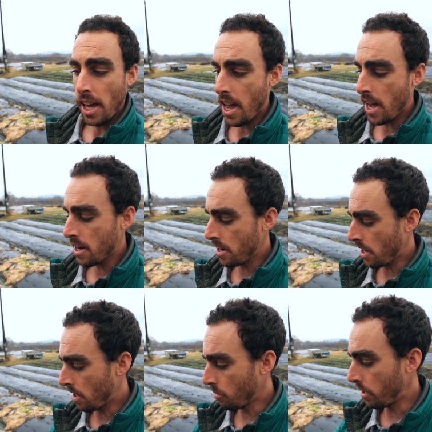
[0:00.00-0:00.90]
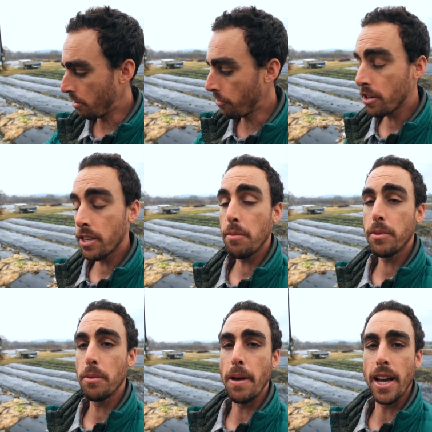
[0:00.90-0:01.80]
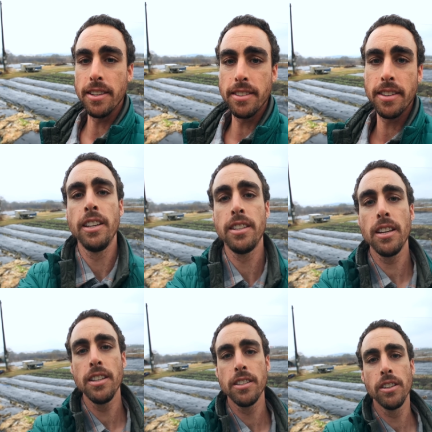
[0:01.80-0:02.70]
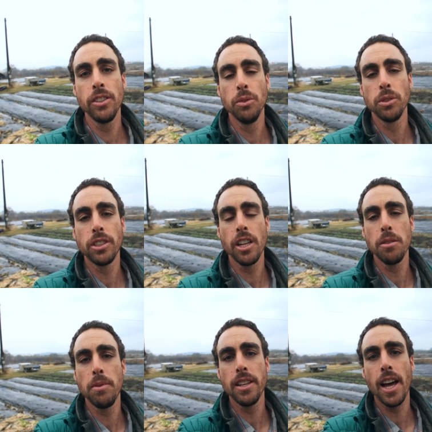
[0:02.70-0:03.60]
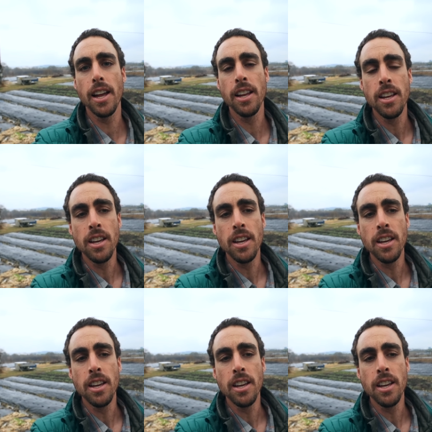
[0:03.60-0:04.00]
And when they first set up their beds, his son Sungu was telling me that